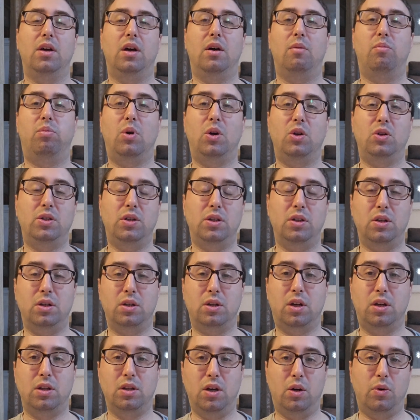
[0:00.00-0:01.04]
A person
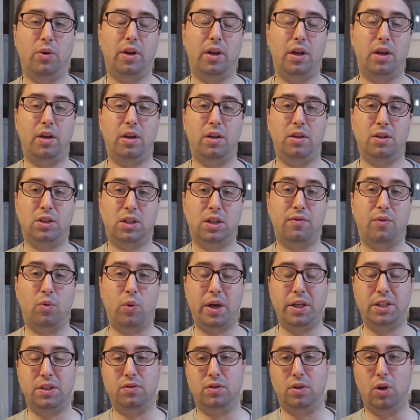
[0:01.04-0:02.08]
could donate, there's different
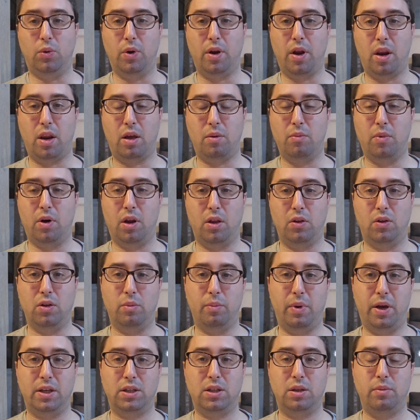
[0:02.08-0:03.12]
ways of donating money to the
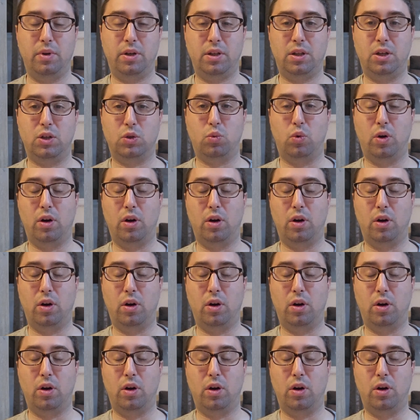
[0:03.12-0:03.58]
base of Mikdash.